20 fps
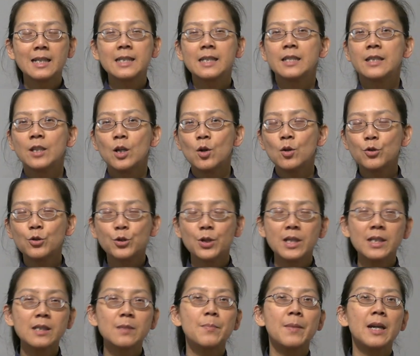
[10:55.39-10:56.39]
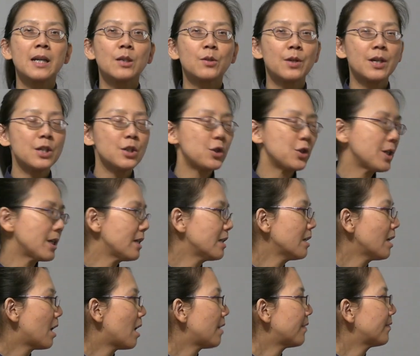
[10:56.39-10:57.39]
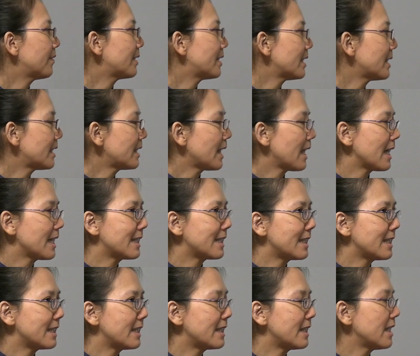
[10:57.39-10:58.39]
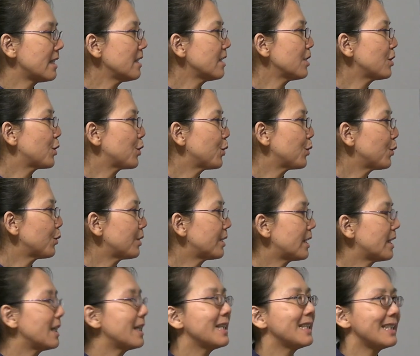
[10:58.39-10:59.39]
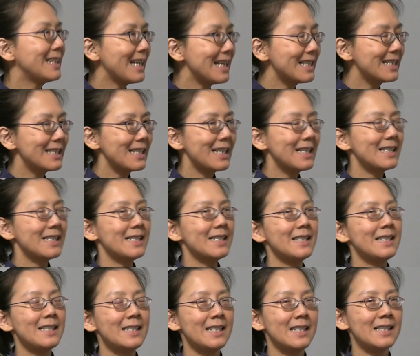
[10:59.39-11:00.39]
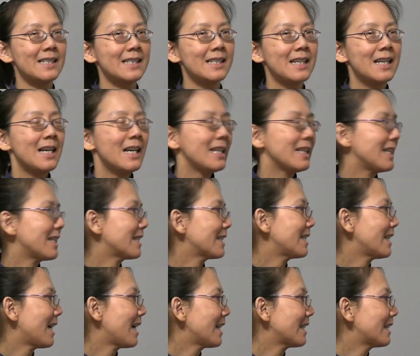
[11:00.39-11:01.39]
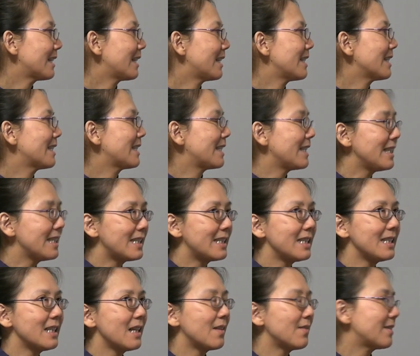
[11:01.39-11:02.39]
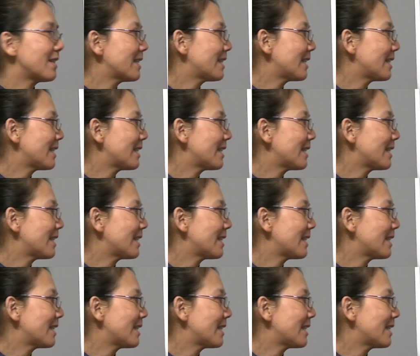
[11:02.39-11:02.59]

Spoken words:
is no transmigration of this existence to the next existence. There's not the ceasing of the